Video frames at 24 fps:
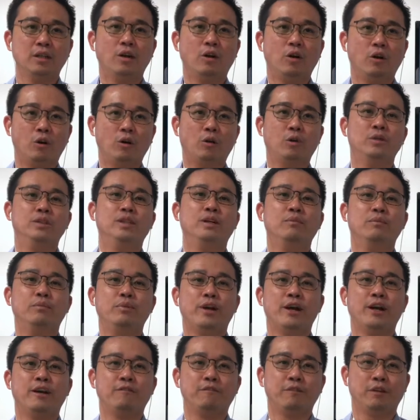hold the
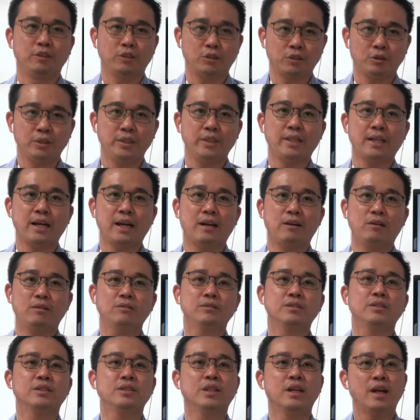breath for 3
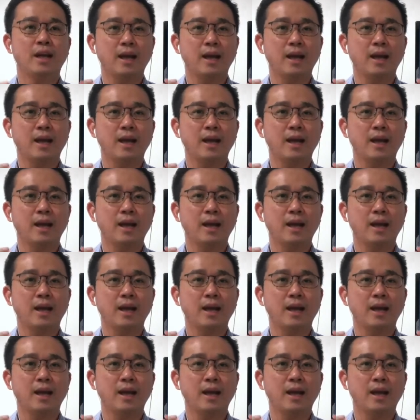counts,